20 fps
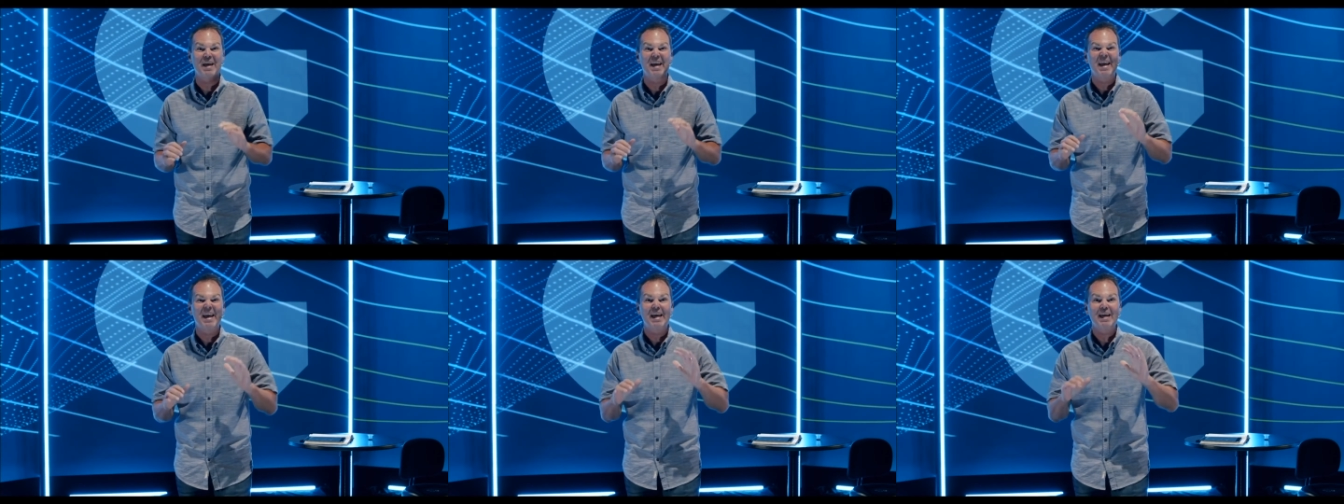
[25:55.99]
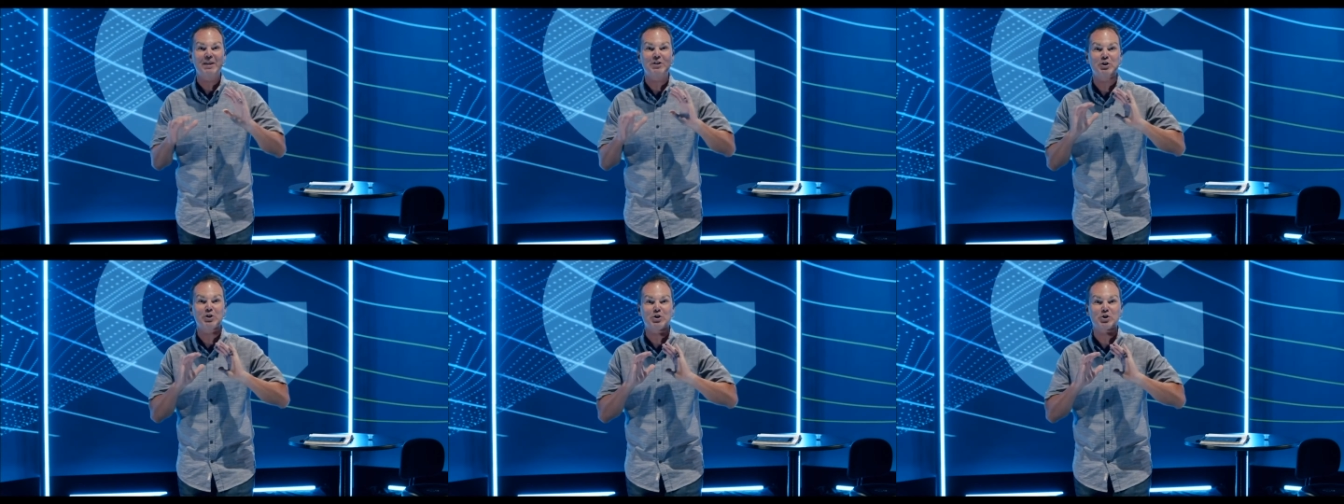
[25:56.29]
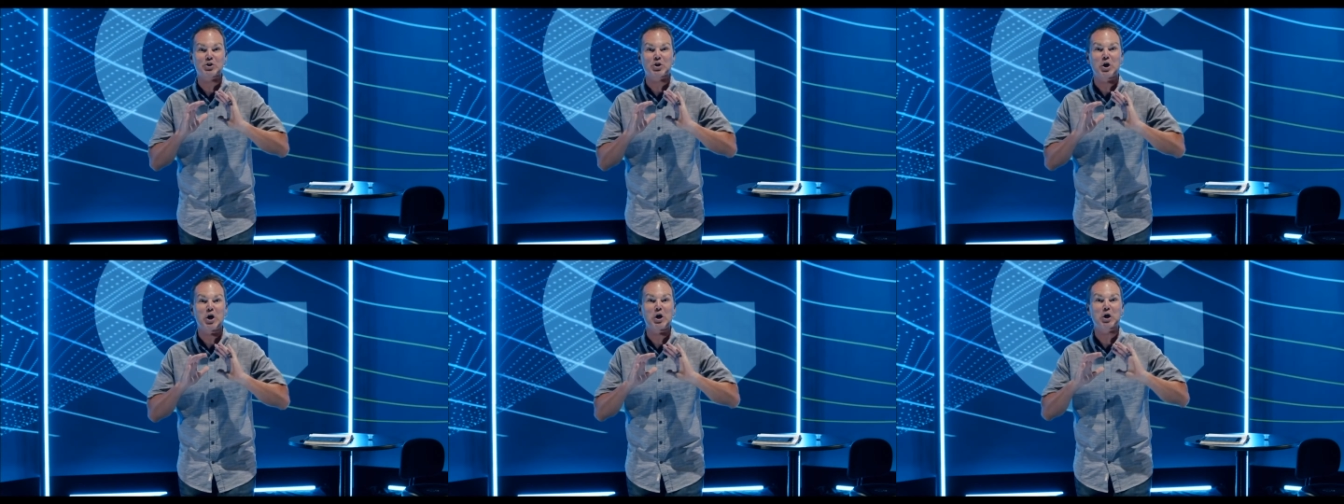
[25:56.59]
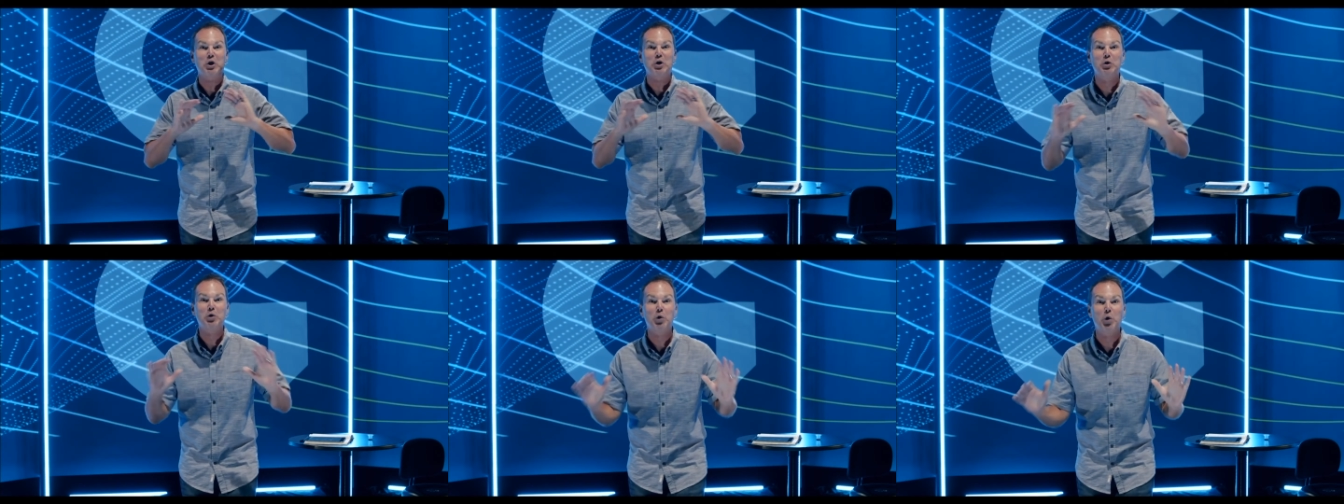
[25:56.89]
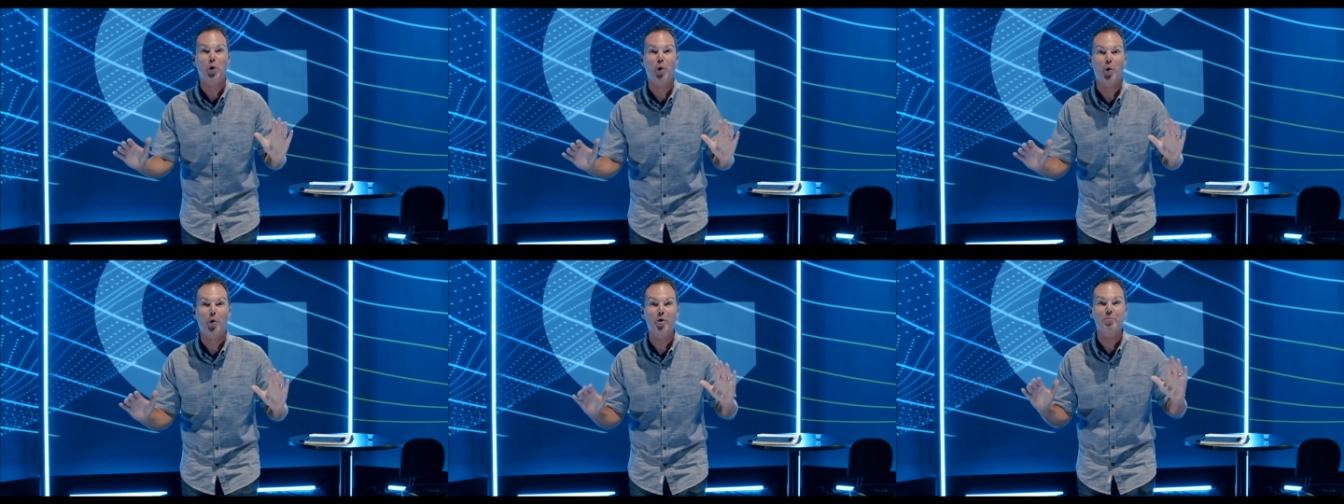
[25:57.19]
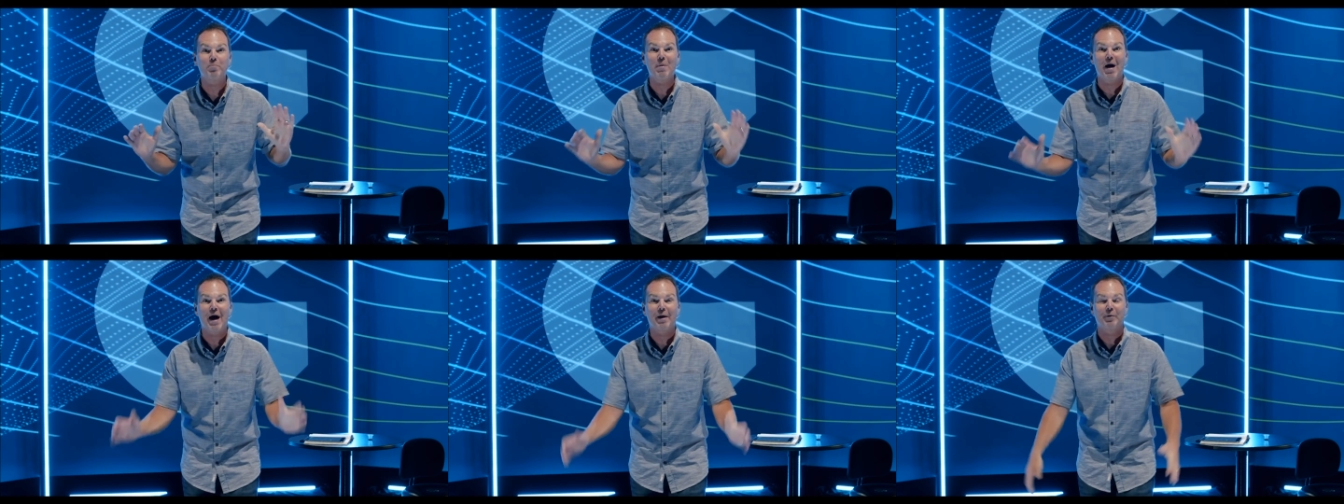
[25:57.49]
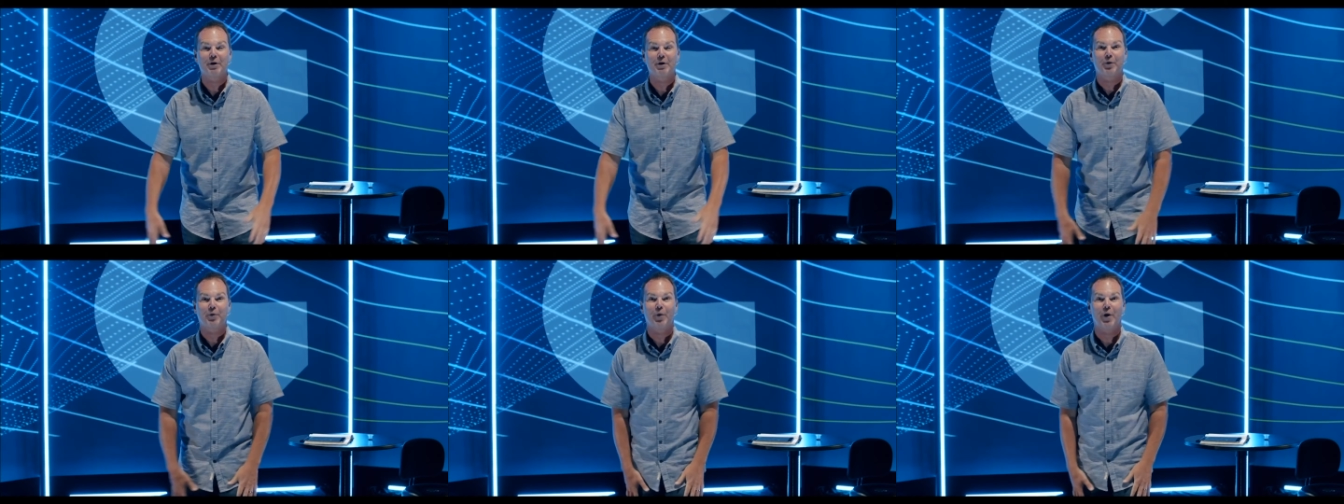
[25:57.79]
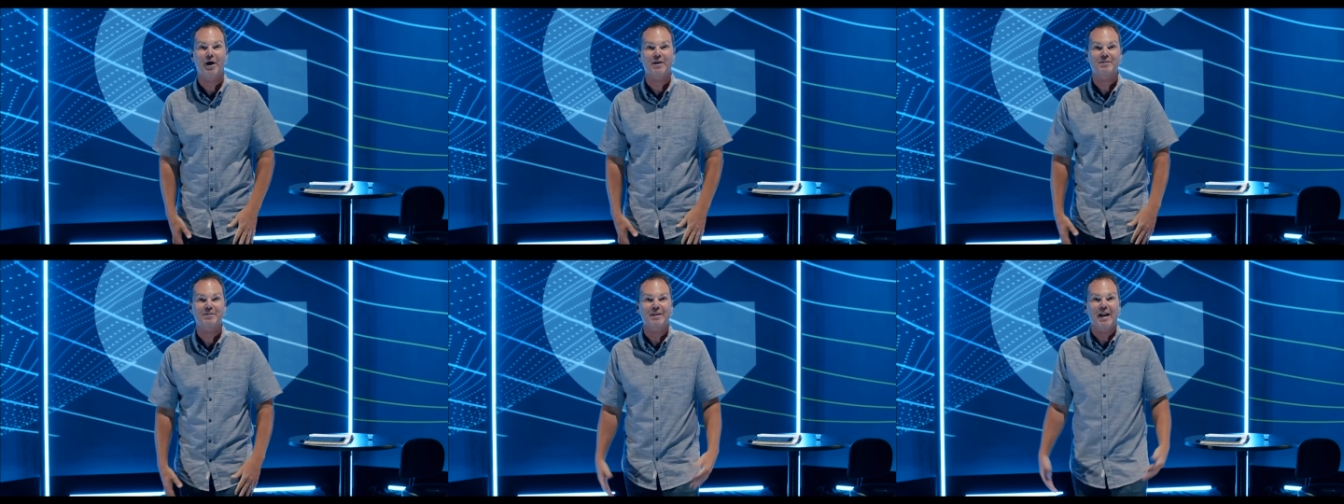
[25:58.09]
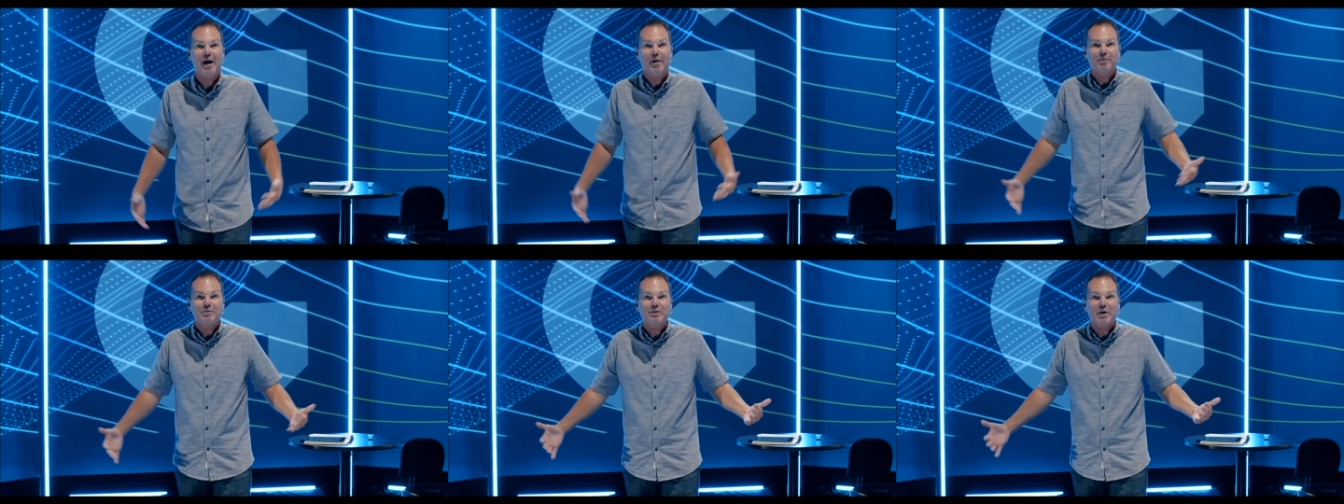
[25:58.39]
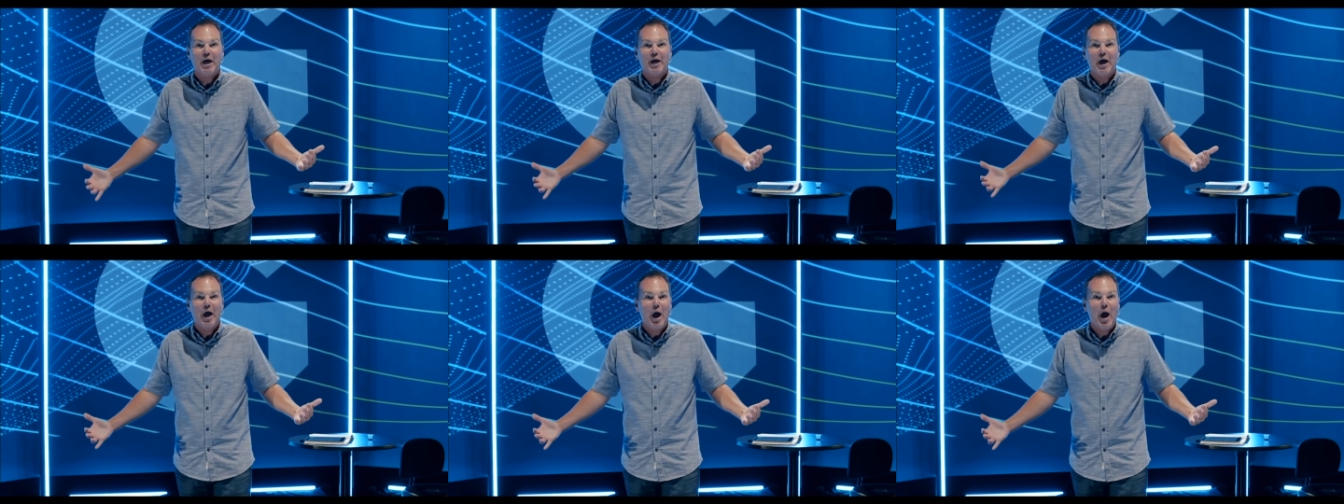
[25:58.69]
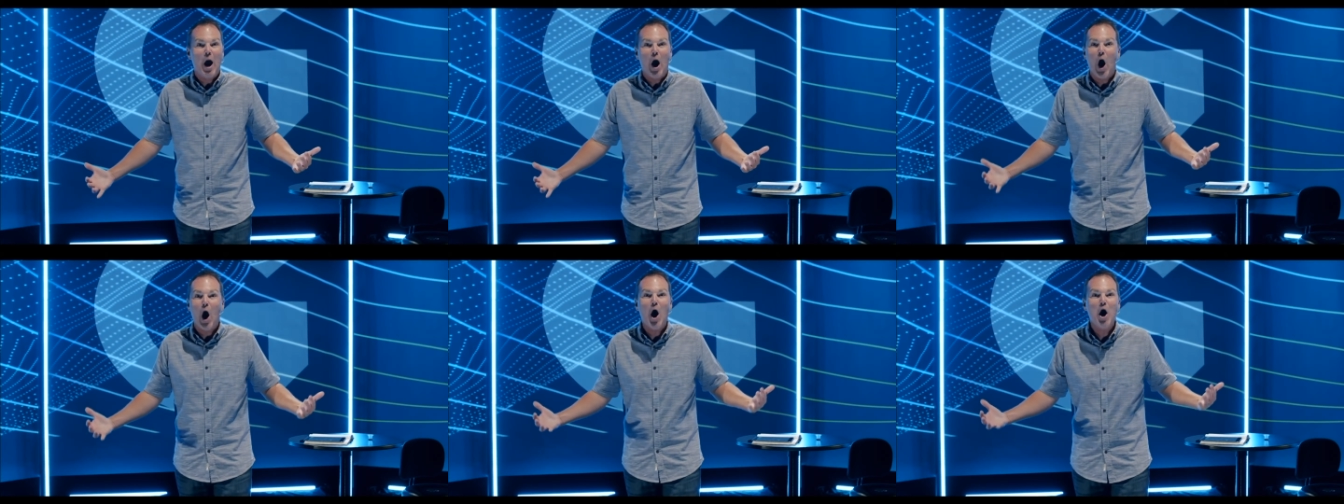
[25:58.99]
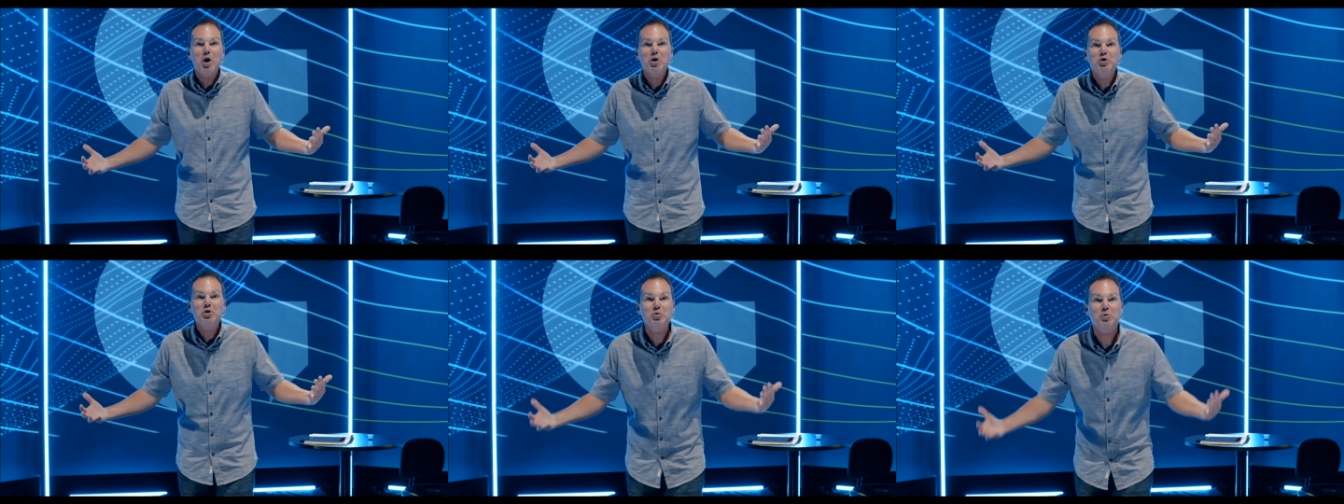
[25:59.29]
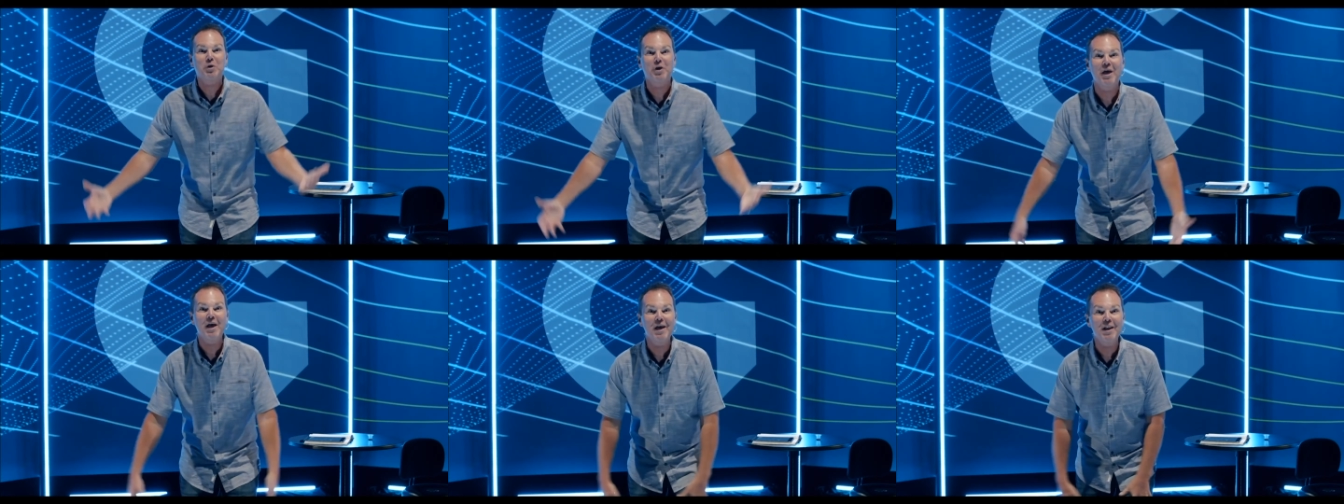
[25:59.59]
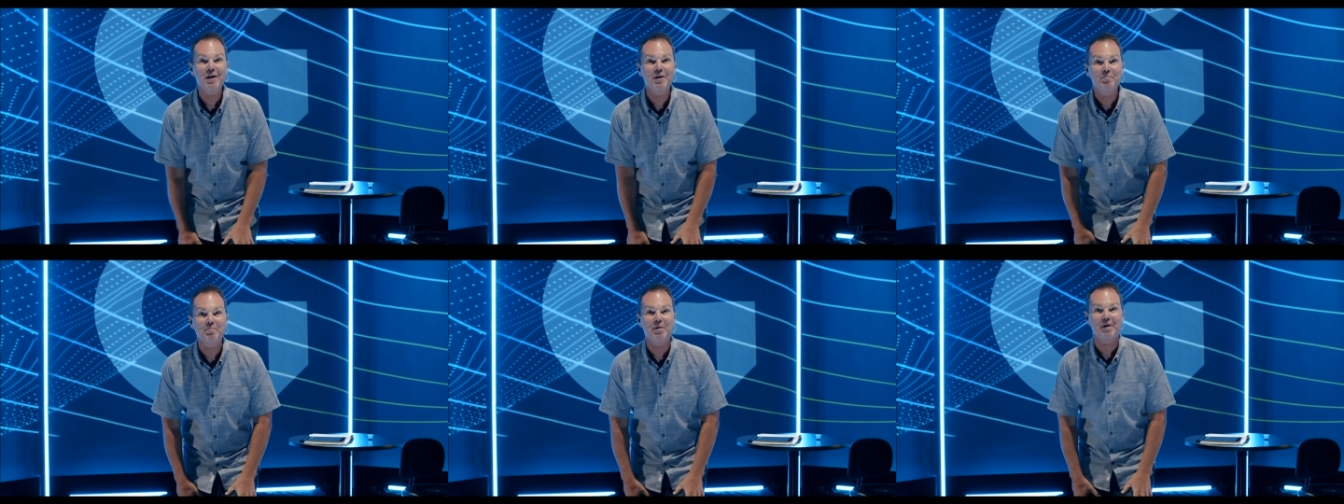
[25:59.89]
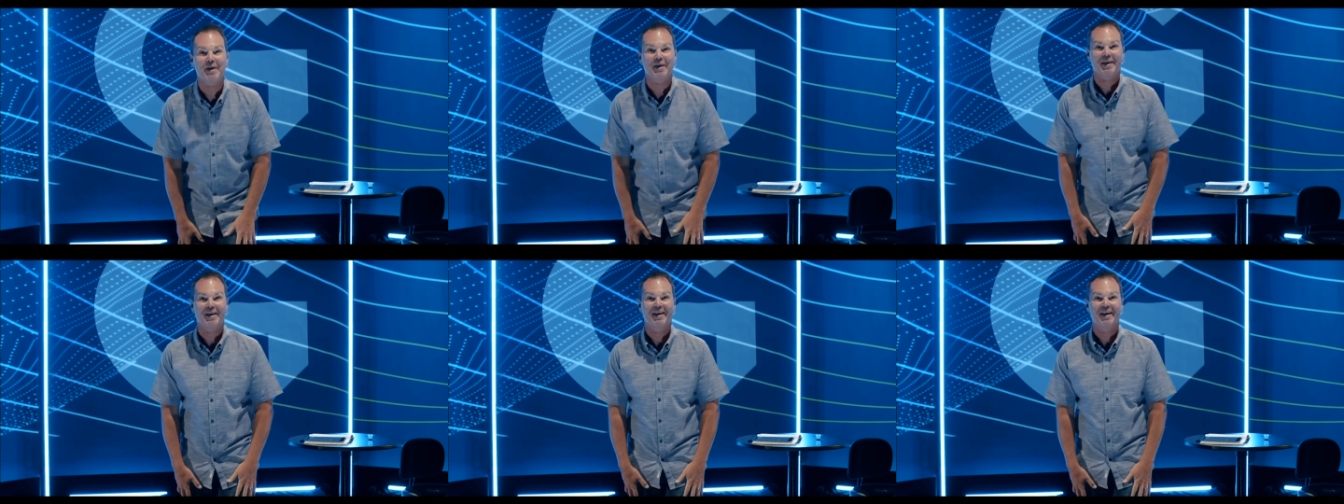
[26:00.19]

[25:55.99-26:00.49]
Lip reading: He just ignored my request. And I was like, "Are you kidding me?